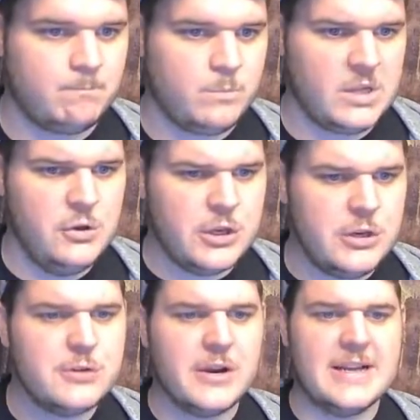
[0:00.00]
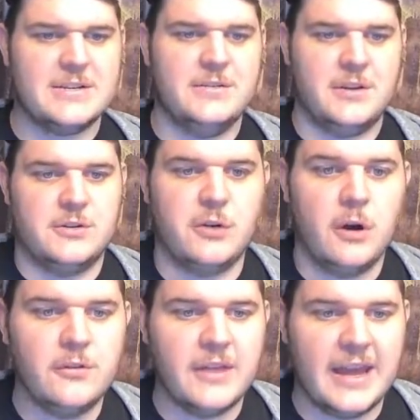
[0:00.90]
You can use your action to
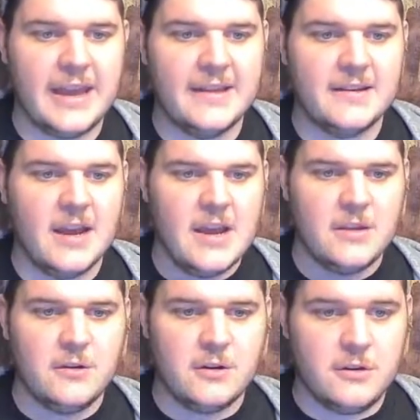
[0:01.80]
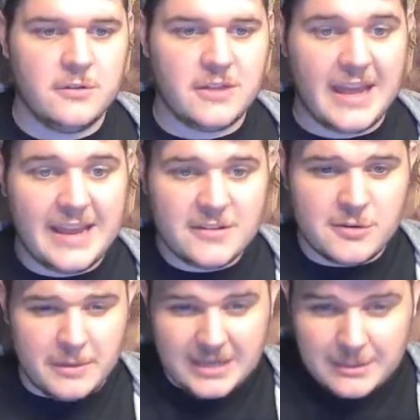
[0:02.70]
control the hand. You can use the hand
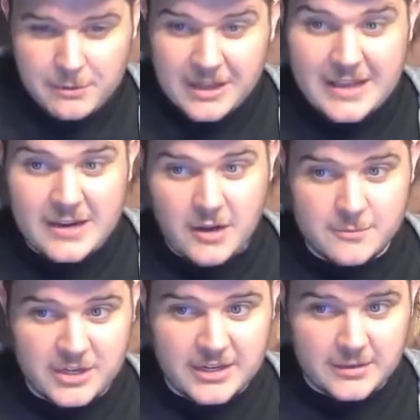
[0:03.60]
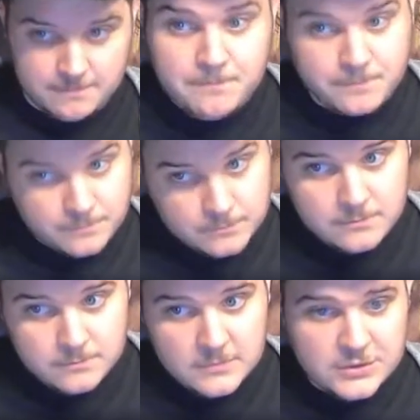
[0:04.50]
to manipulate an object.
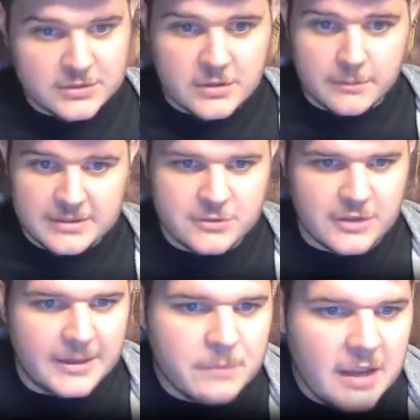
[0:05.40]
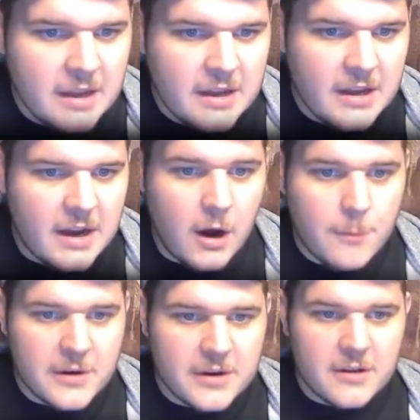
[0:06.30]
So I was talking about the trap.
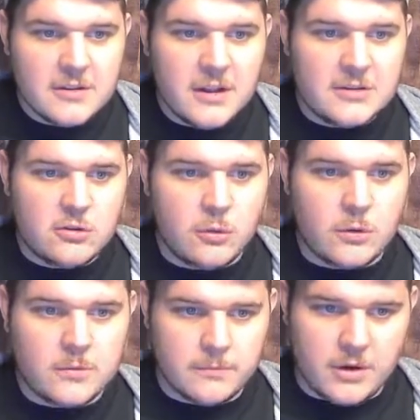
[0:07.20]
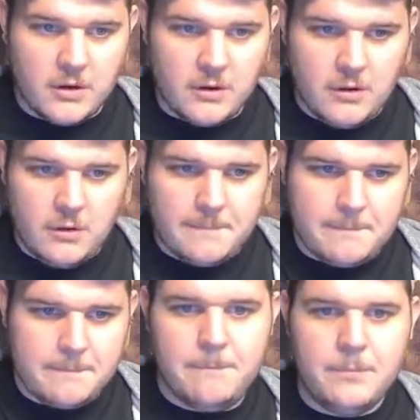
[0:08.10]
Open an unlocked door
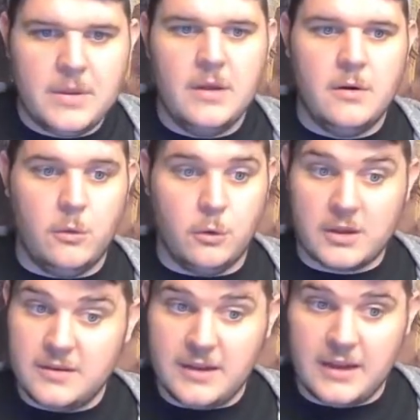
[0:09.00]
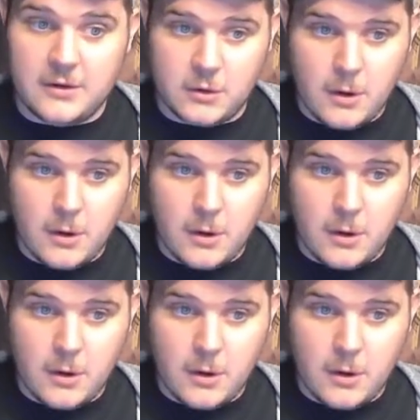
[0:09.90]
or a container.